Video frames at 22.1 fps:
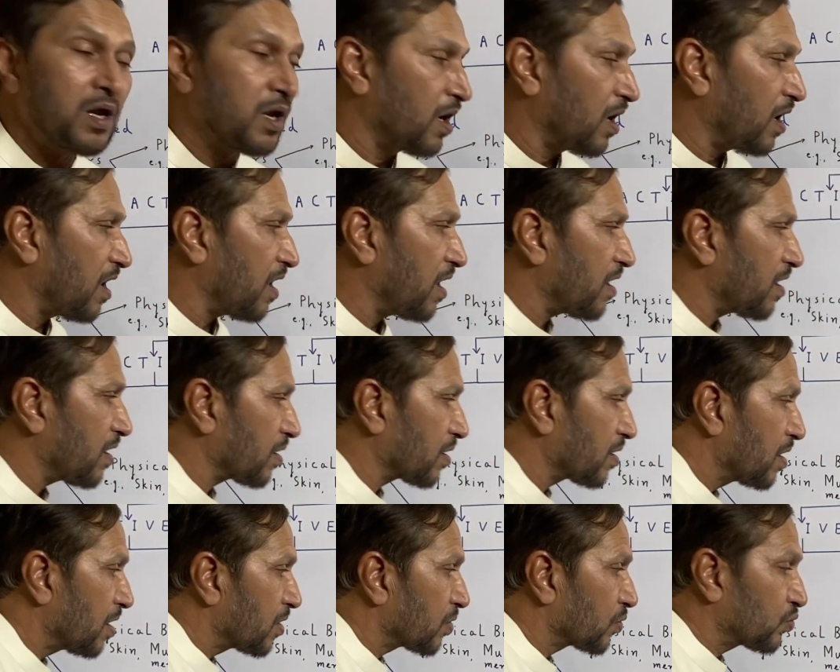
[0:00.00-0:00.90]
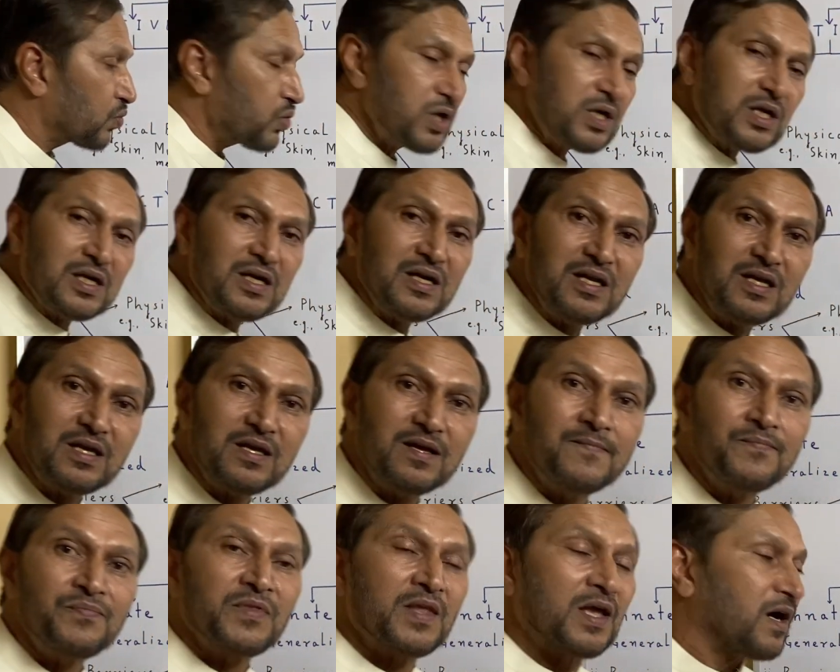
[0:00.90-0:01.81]
and quickly
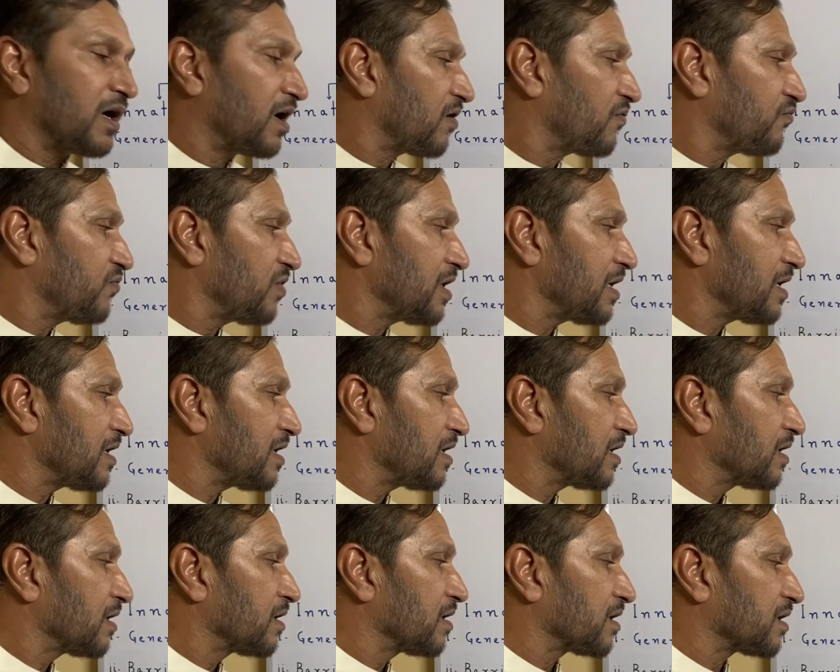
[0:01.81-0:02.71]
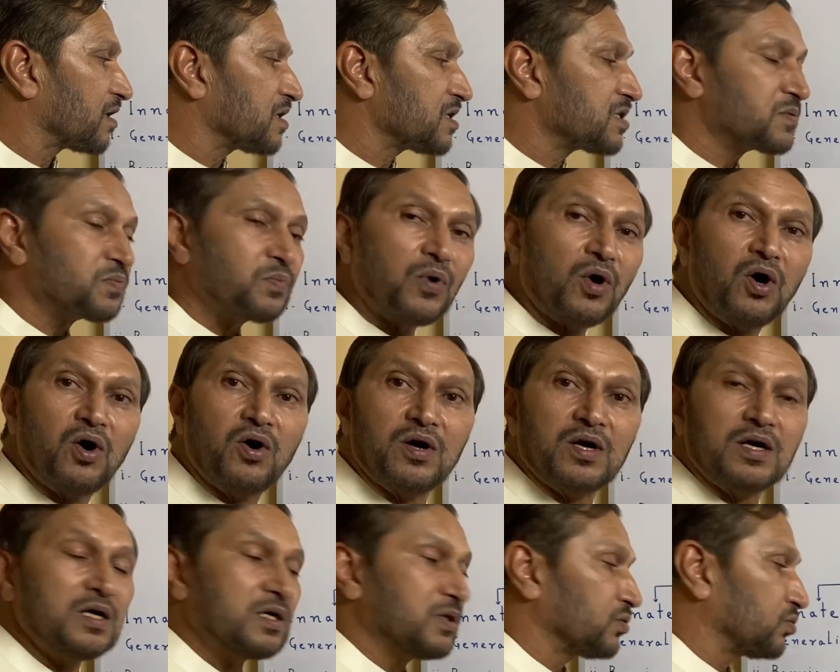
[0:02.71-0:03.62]
will
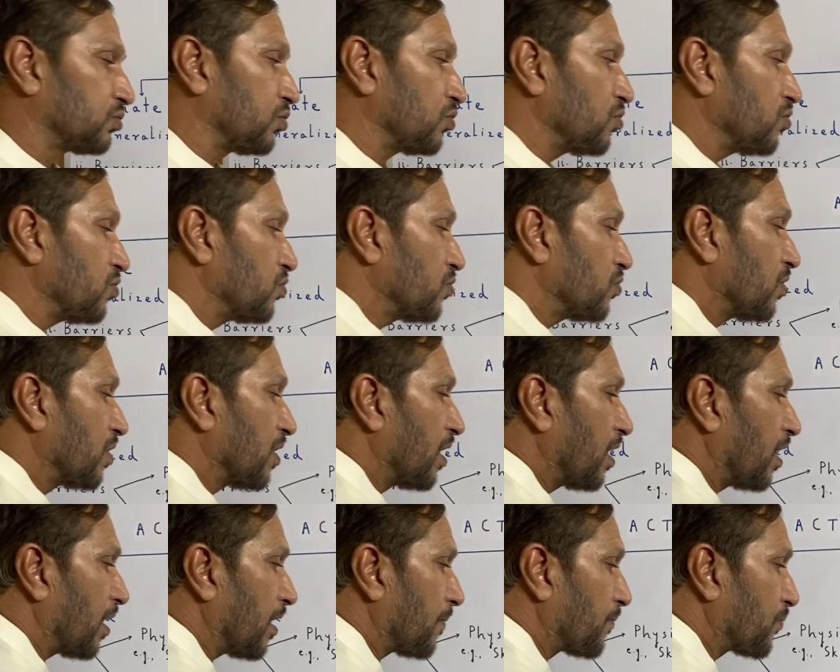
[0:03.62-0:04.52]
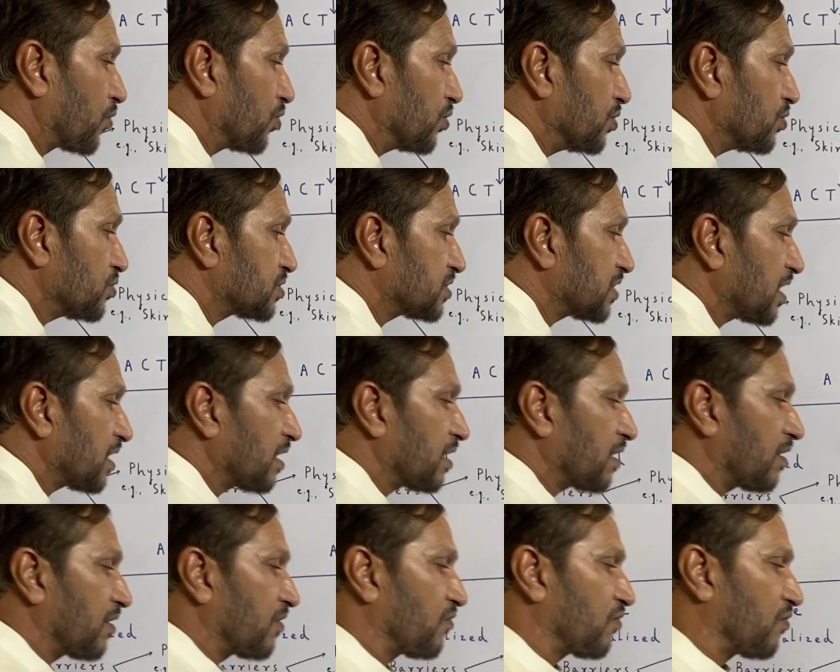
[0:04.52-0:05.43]
respond through
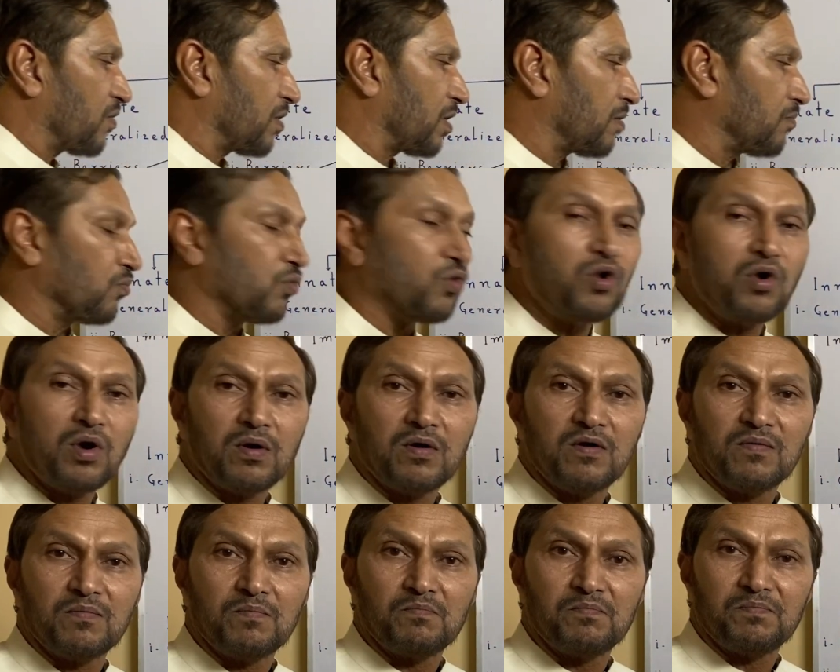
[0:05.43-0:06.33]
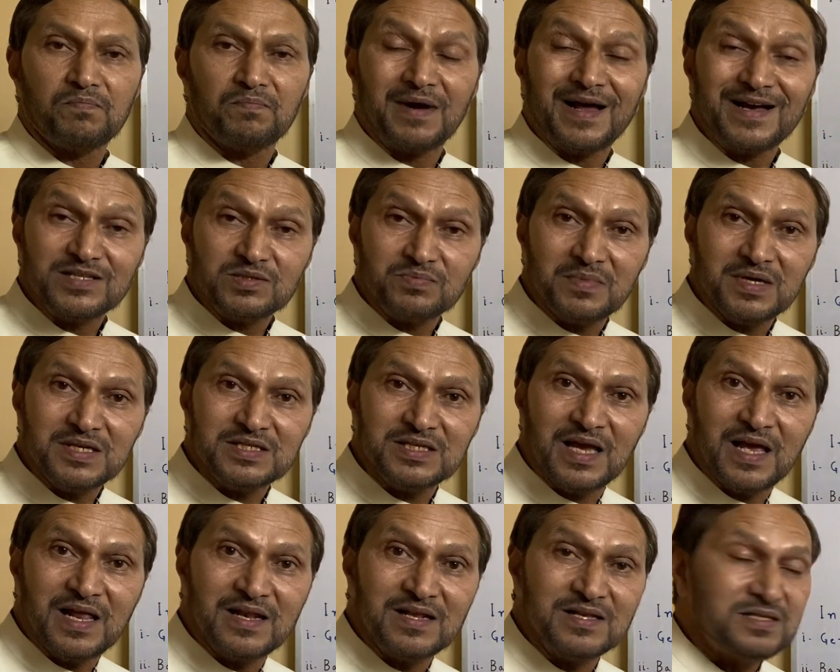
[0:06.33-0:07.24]
producing more plasma
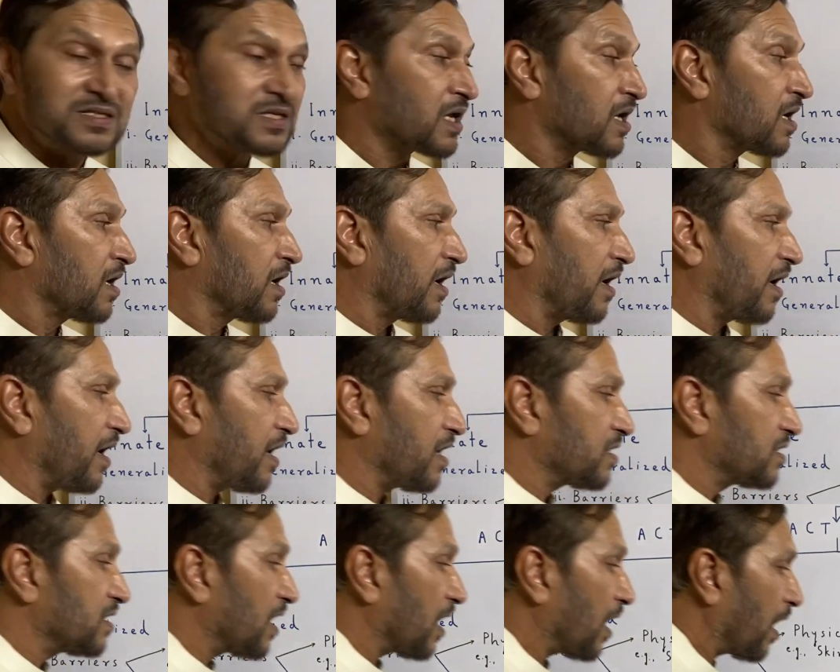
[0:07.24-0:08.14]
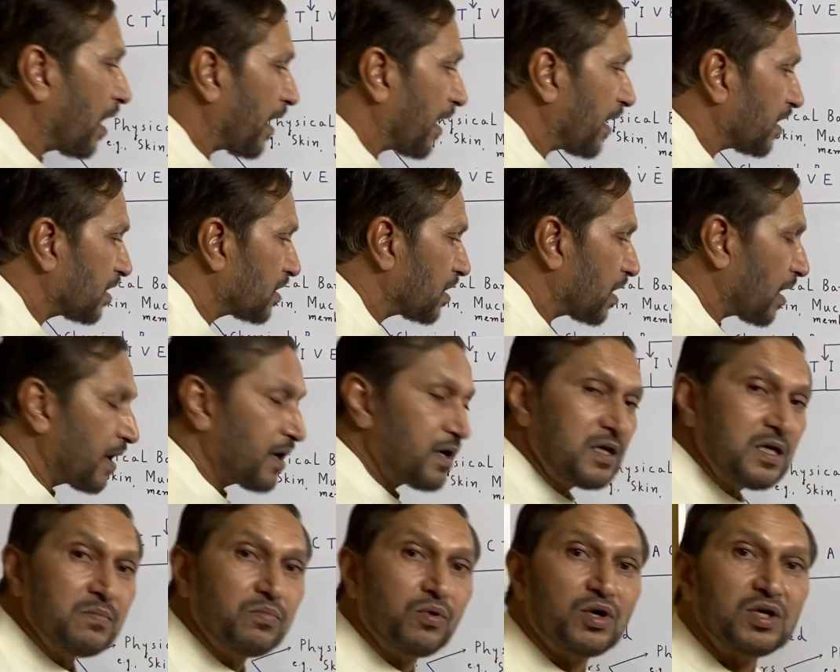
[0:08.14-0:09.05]
cells, and the
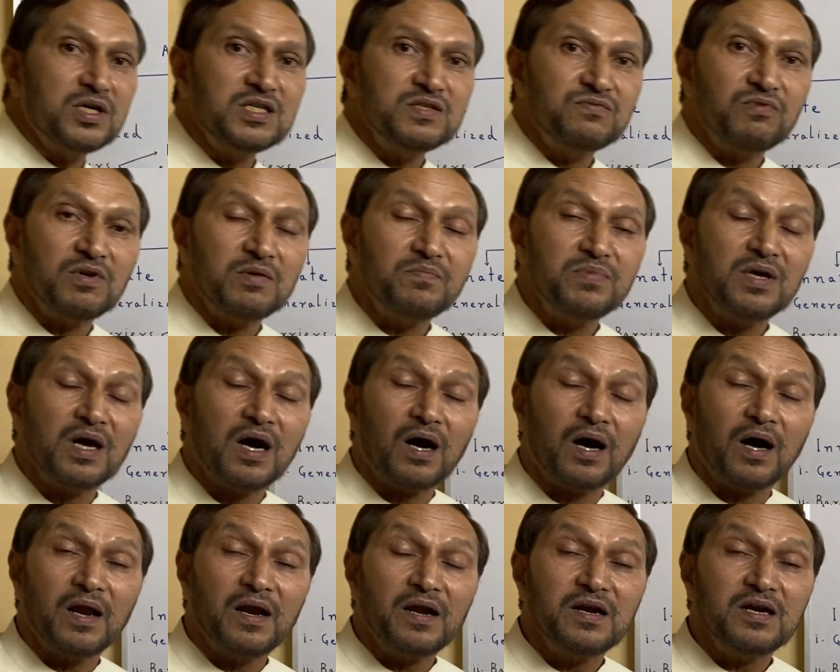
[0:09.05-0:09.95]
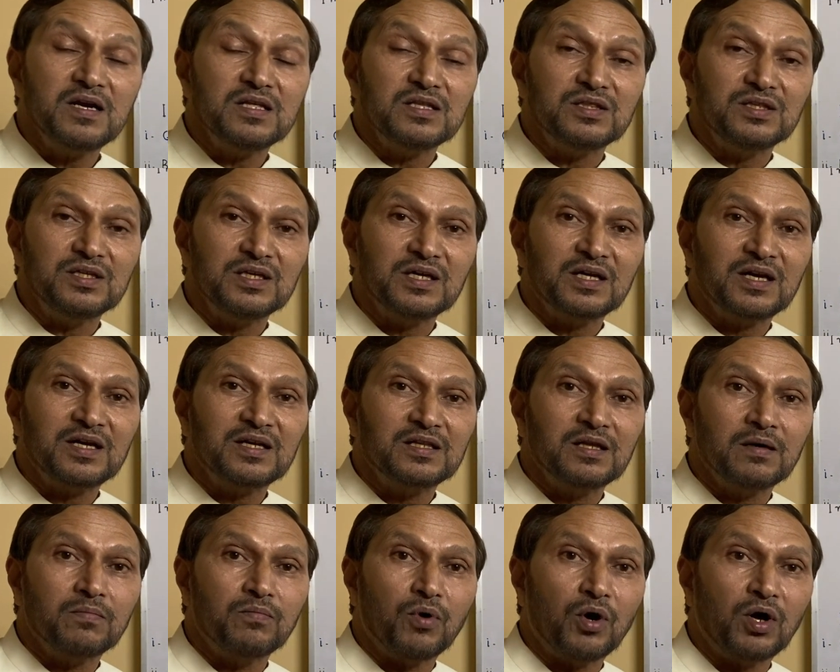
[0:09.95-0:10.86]
antibodies will be already there in
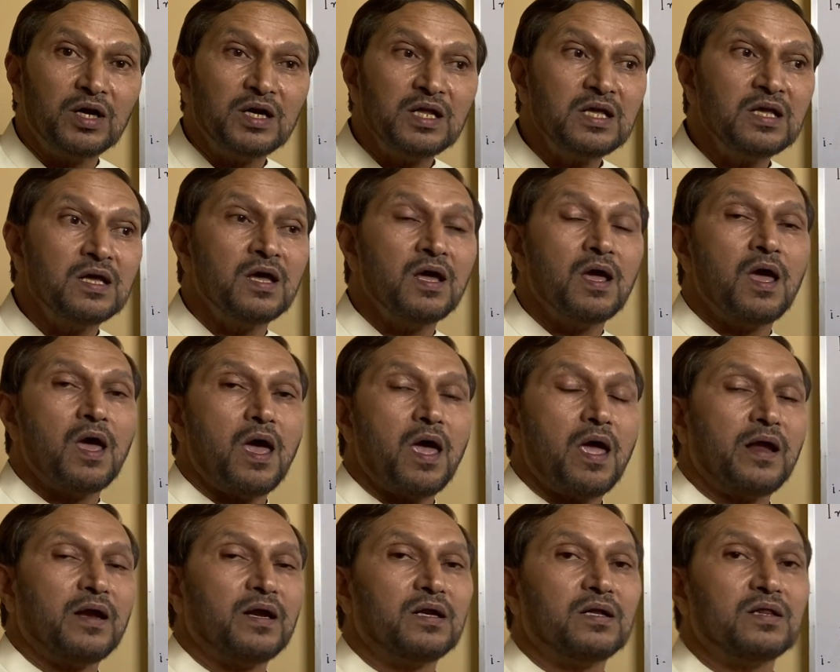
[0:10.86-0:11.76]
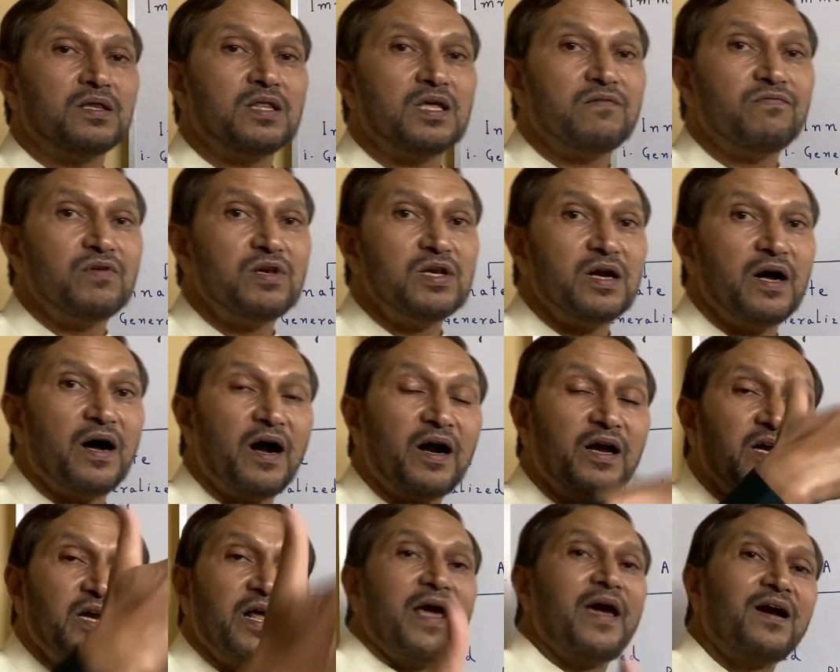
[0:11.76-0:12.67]
the body, and they will
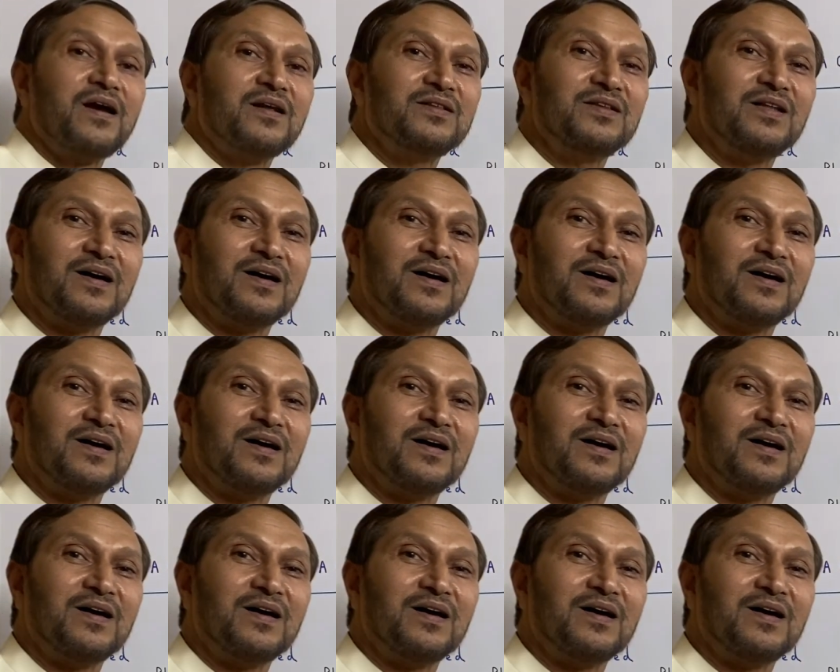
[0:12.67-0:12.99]
attack